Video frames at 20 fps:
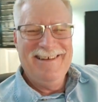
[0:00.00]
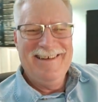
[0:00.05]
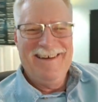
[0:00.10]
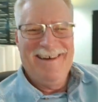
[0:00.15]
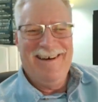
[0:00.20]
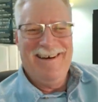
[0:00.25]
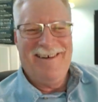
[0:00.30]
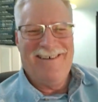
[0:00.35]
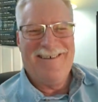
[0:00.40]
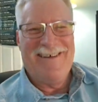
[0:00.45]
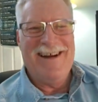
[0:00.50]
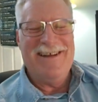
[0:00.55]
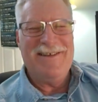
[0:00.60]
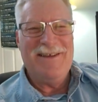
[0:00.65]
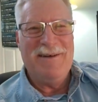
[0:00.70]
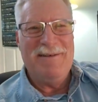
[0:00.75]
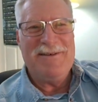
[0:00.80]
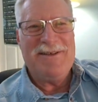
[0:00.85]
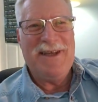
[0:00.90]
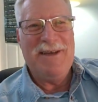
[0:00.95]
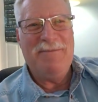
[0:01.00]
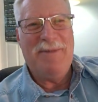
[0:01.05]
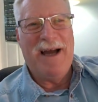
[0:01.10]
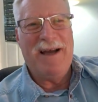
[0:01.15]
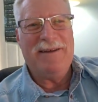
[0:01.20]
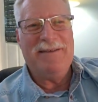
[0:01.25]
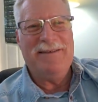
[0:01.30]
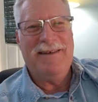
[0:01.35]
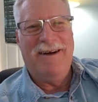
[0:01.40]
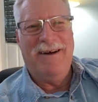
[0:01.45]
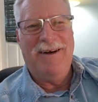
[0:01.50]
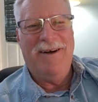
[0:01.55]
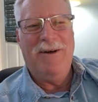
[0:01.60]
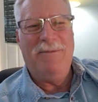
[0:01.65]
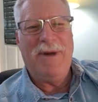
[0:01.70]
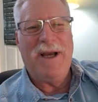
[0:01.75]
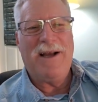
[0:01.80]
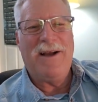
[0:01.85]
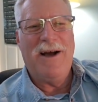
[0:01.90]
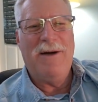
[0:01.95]
All right, so see, all
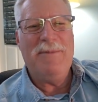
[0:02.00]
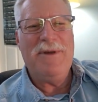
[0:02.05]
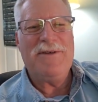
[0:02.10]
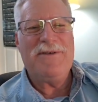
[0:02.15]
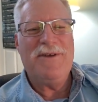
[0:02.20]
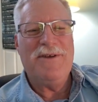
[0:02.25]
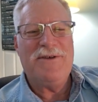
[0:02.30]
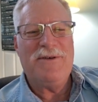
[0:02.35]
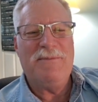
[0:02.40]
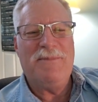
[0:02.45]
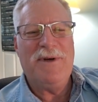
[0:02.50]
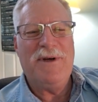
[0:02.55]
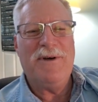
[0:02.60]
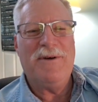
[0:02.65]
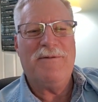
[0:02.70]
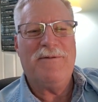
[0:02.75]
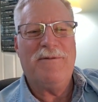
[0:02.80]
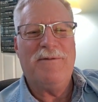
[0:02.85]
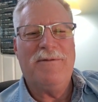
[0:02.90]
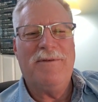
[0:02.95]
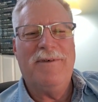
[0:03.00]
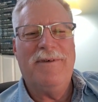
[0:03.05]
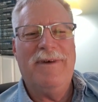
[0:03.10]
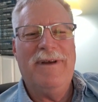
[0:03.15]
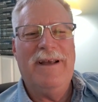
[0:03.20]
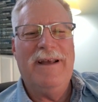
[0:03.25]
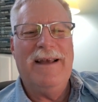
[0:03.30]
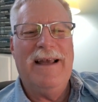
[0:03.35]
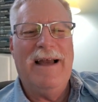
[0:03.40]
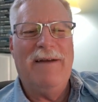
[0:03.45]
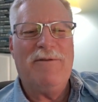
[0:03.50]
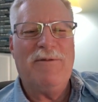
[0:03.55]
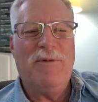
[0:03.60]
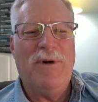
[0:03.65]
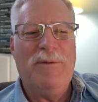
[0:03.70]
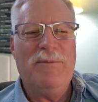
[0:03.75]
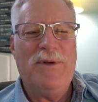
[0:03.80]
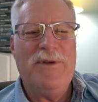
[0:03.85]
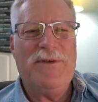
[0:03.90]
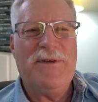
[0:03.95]
my comments disappear after
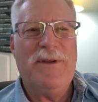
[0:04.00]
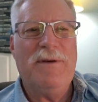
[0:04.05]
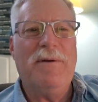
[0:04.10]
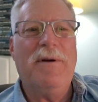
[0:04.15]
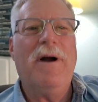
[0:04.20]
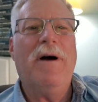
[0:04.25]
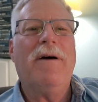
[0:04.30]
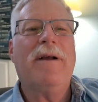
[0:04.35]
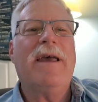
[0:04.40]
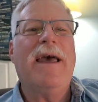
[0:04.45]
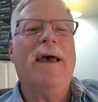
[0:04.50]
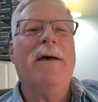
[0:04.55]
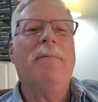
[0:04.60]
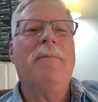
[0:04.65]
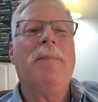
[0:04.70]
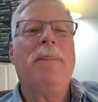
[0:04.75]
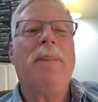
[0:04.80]
one puts them there. Okay.